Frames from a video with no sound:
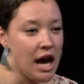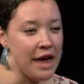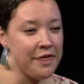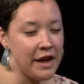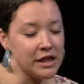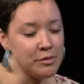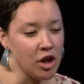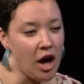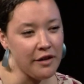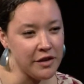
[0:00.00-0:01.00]
I thank them a
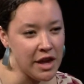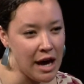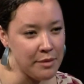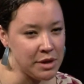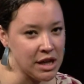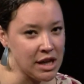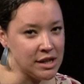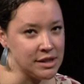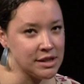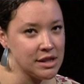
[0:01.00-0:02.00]
lot for that
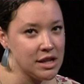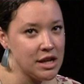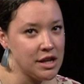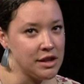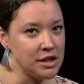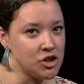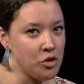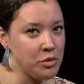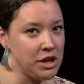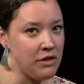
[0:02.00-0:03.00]
because there's
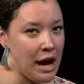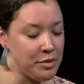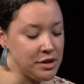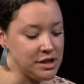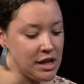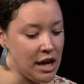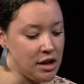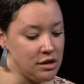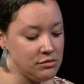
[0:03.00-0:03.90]
so many rappers that